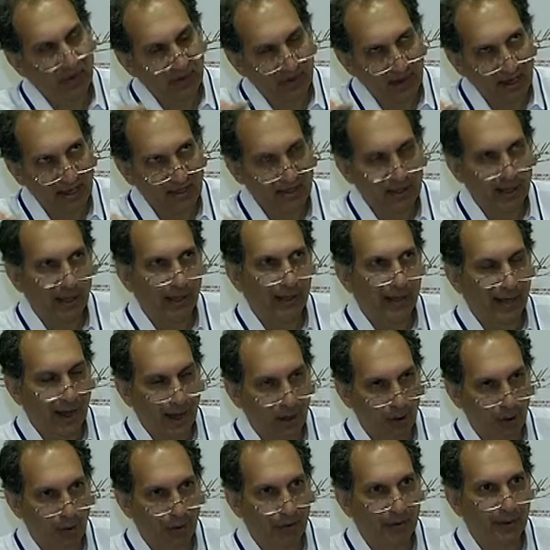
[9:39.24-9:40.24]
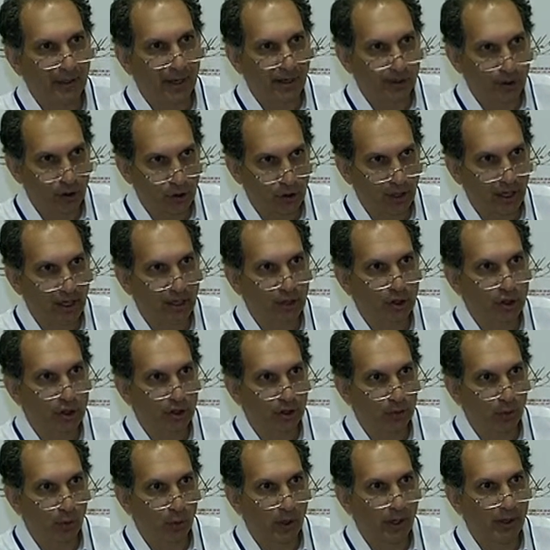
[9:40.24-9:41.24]
things like health and
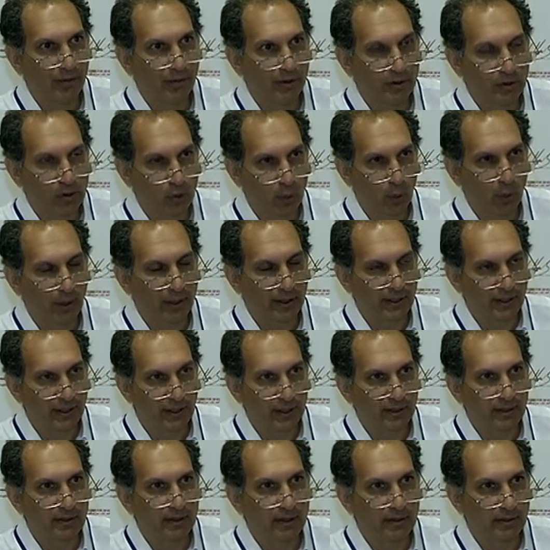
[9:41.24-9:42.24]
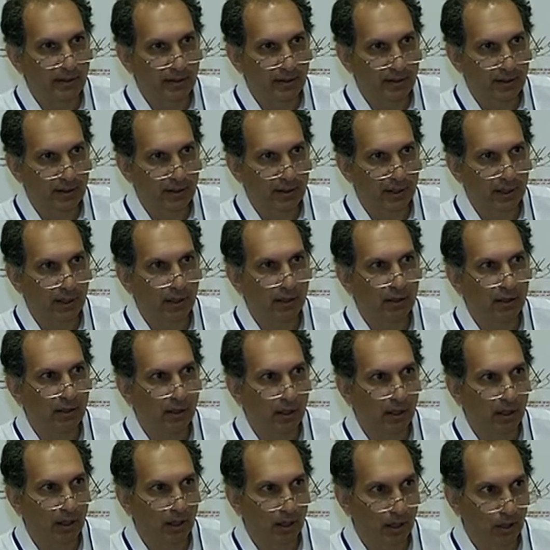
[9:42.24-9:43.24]
education, where it's quite easy to see
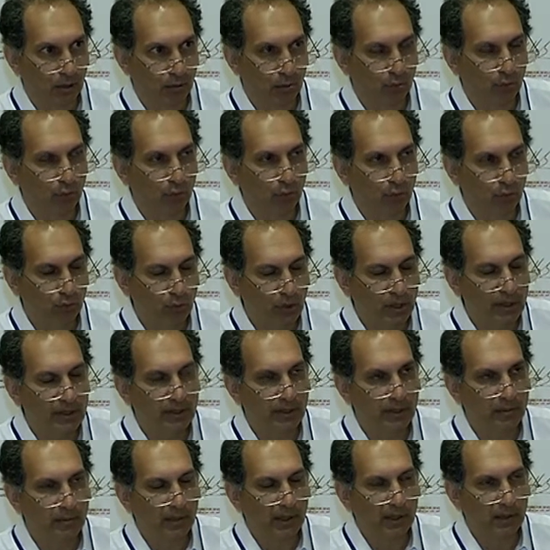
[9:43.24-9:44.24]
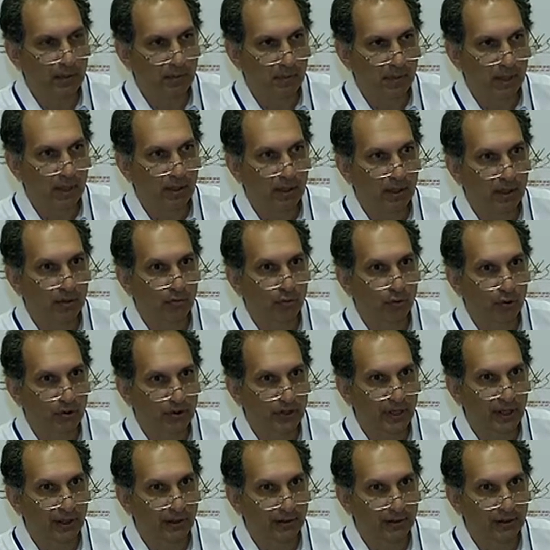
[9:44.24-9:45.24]
reasonably immediate
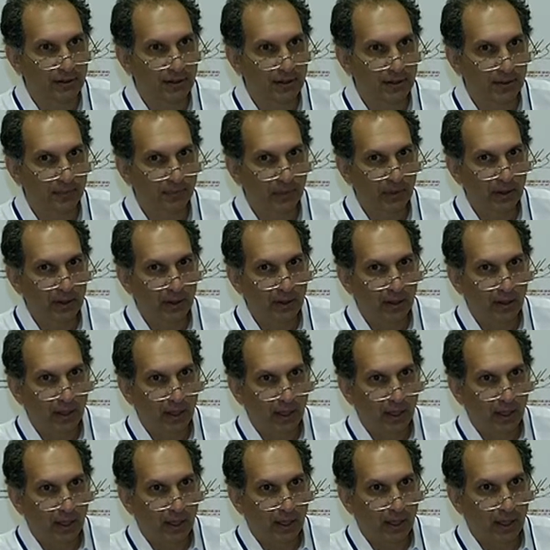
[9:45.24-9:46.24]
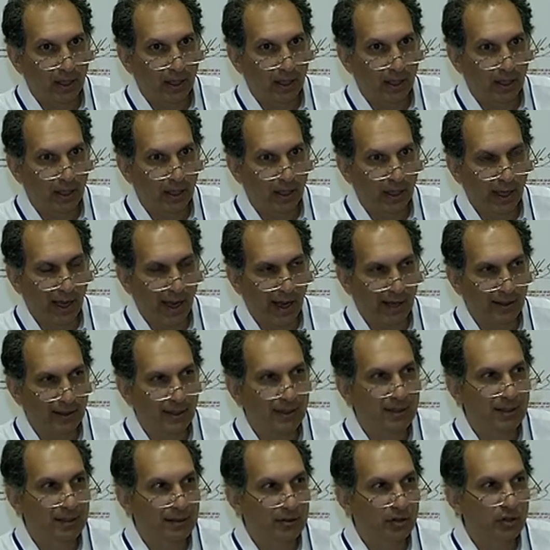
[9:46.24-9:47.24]
results, and
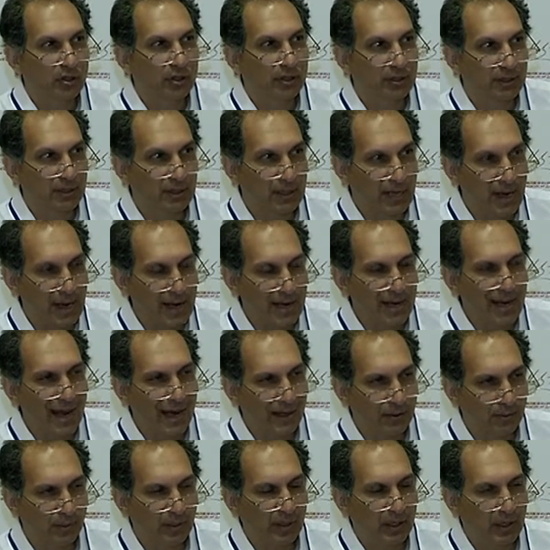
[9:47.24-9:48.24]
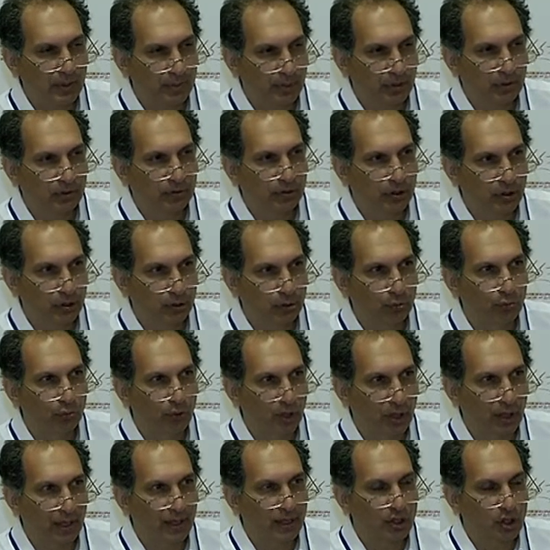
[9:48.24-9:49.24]
has led people to
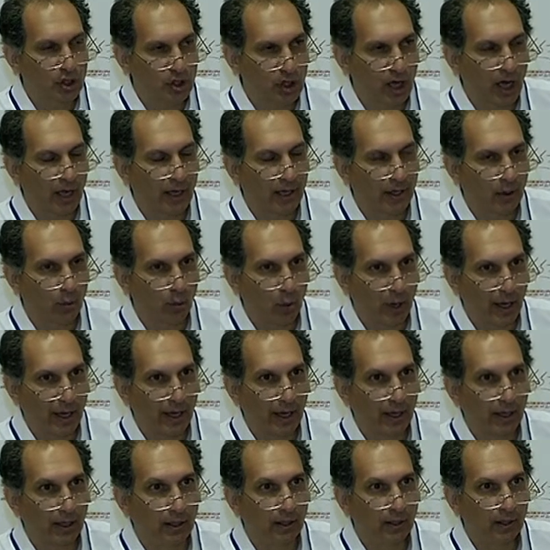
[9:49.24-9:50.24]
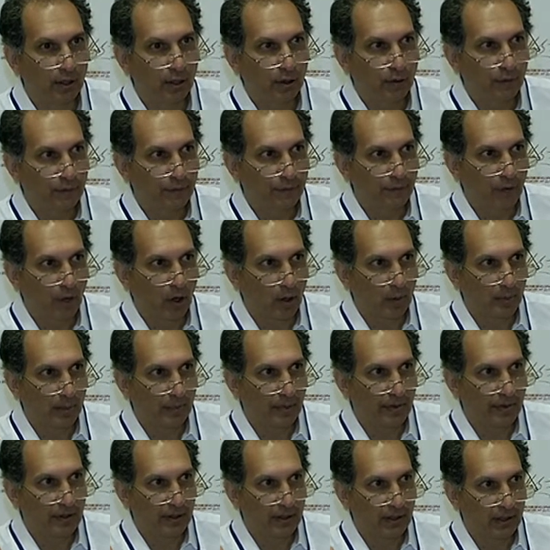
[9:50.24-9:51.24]
really shy away
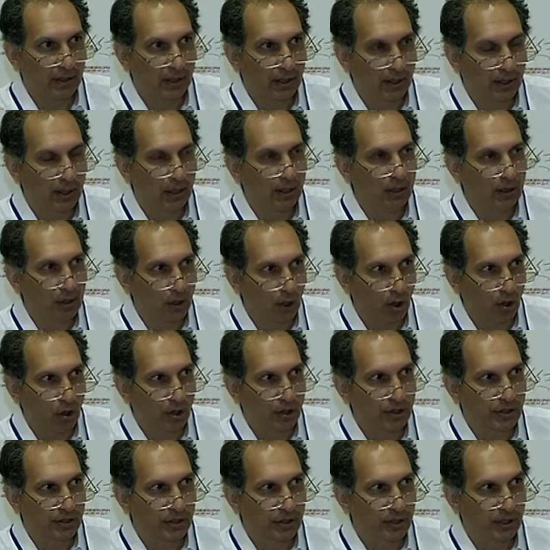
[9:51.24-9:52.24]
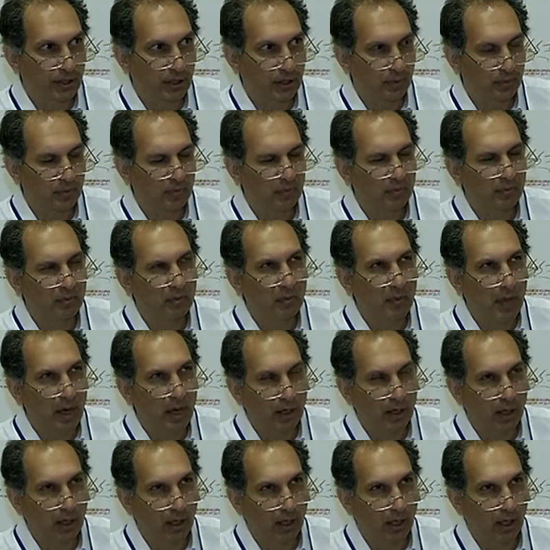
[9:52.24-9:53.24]
from the longer term
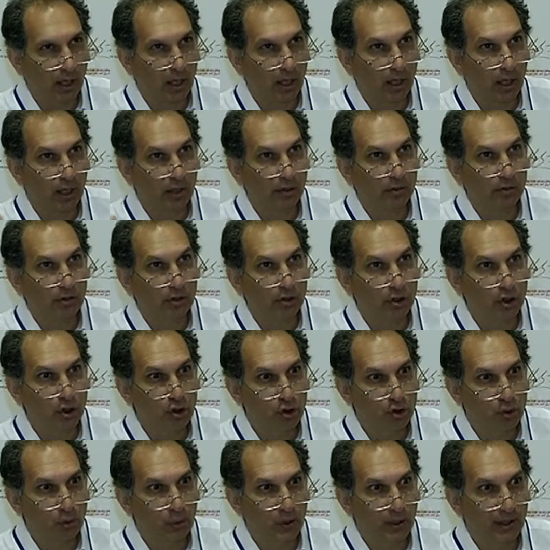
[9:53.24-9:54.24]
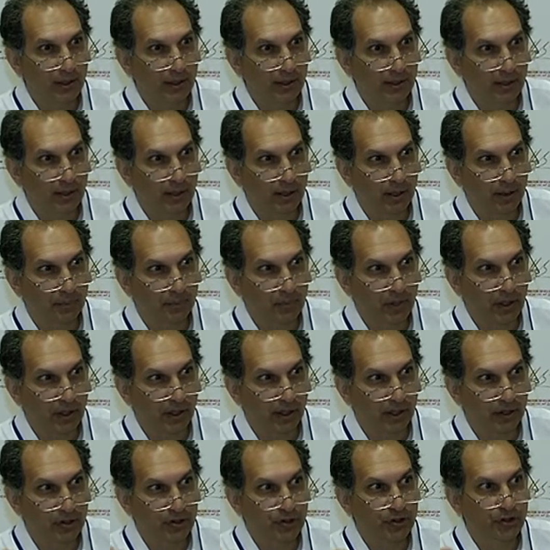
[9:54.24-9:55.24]
uh, usually uh,
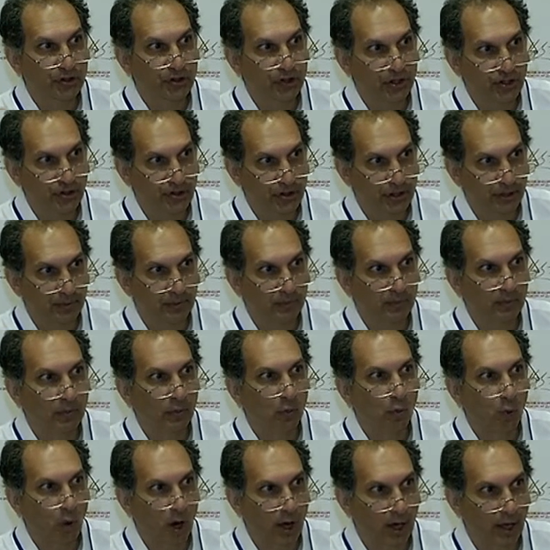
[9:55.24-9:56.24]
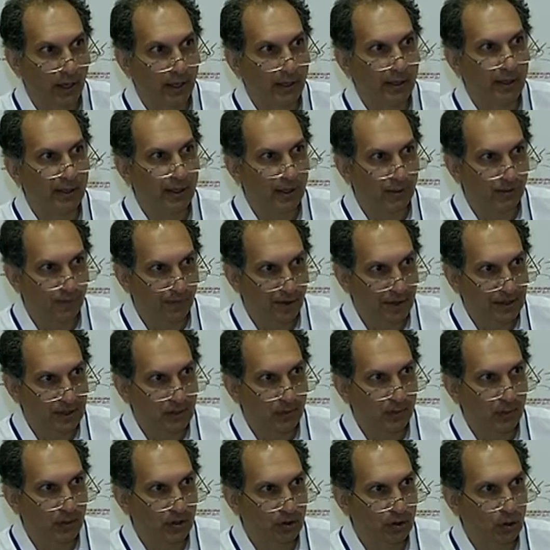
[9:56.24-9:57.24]
uh, system-wide
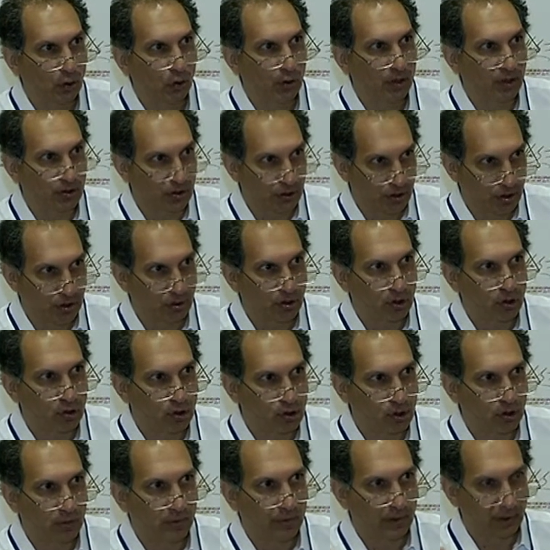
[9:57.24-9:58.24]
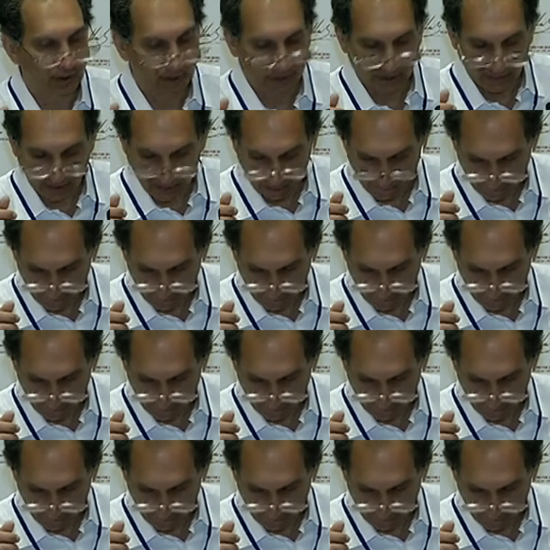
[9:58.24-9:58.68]
investments or institution-building